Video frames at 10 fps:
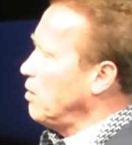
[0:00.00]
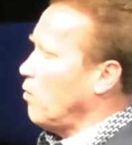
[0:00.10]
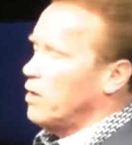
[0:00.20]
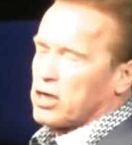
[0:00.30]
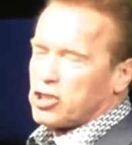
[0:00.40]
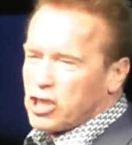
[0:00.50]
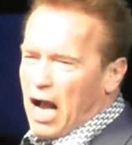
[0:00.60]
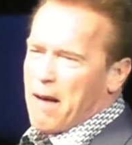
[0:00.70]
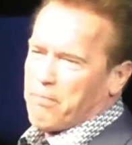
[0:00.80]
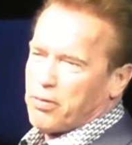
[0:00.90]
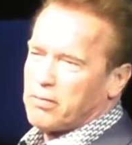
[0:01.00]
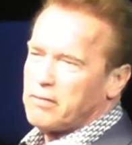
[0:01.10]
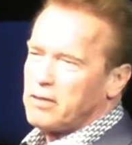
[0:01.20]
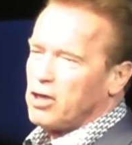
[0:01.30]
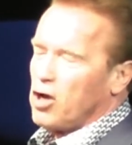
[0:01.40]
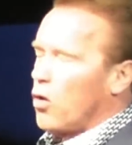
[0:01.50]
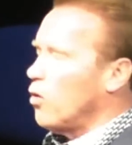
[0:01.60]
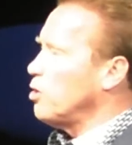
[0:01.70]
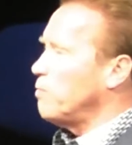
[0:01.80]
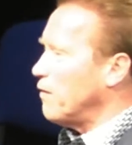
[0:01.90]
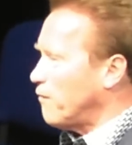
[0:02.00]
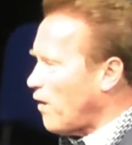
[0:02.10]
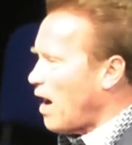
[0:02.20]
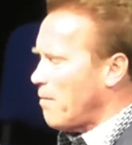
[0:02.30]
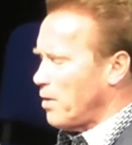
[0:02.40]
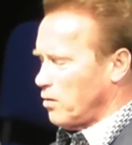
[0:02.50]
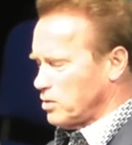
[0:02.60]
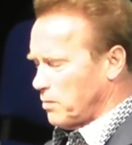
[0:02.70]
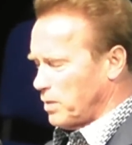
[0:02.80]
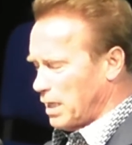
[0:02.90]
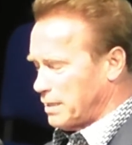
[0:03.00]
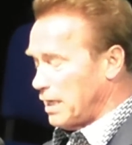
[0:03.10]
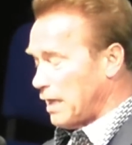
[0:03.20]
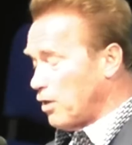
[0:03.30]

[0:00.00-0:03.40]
or in a shop, or to be a farmer or something like that.